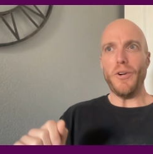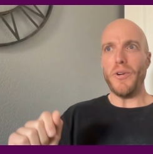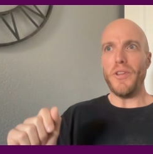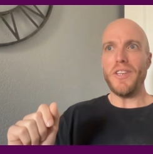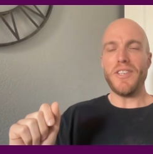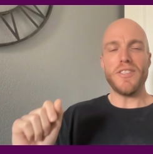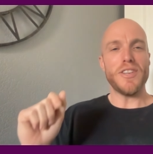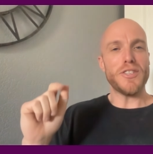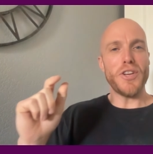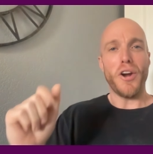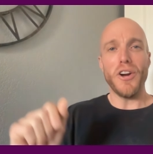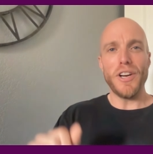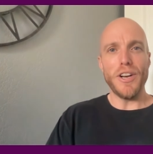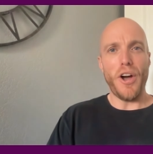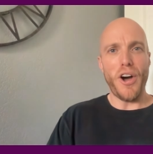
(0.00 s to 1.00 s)
or this is a
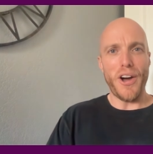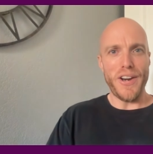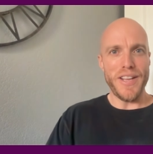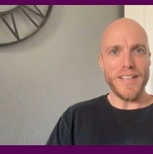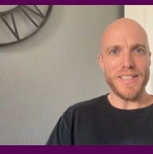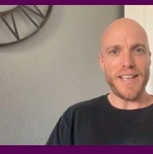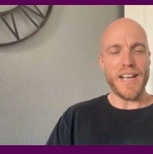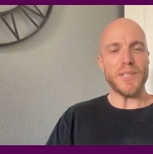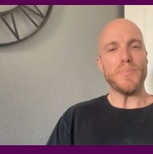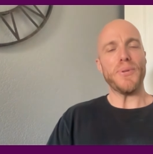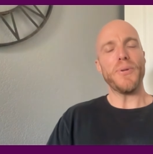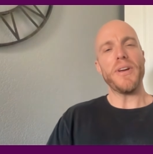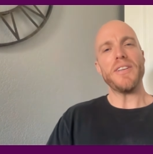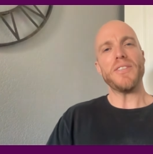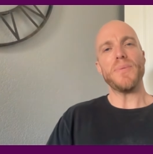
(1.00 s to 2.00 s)
target audience
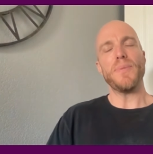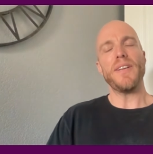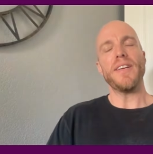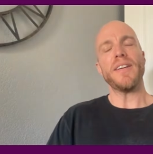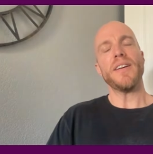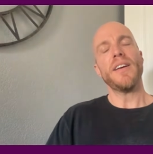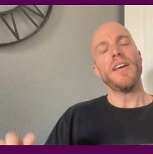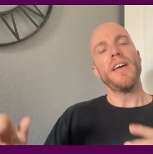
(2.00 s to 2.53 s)
exploration meeting.